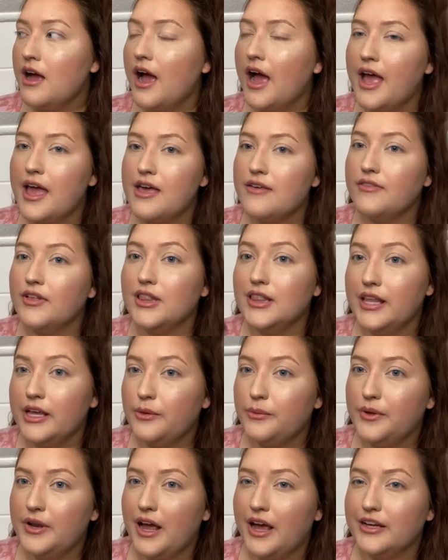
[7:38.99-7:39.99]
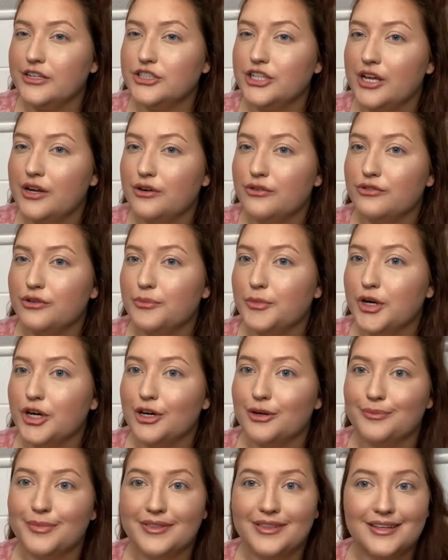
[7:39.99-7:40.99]
I have a liquid eyeshadow from
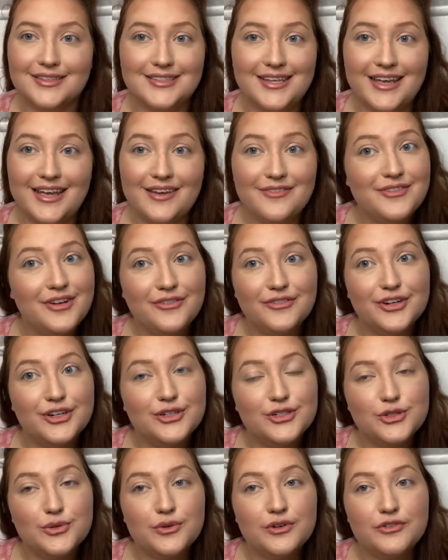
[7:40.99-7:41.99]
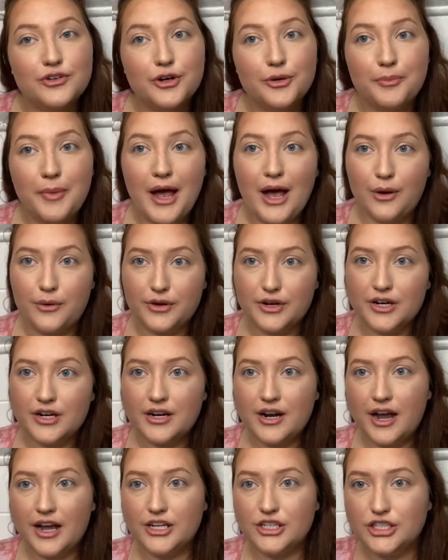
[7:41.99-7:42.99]
her, but that's it. I've never used one of her
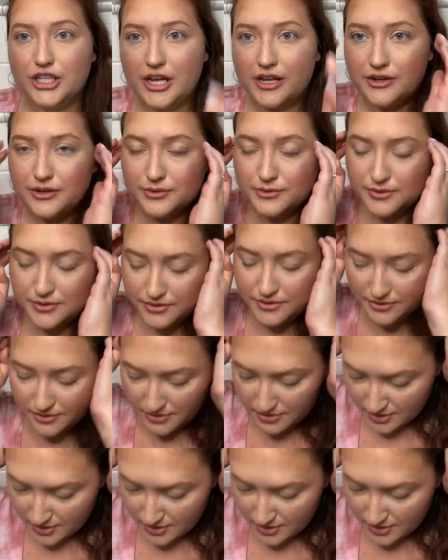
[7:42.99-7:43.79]
powder eyeshadows.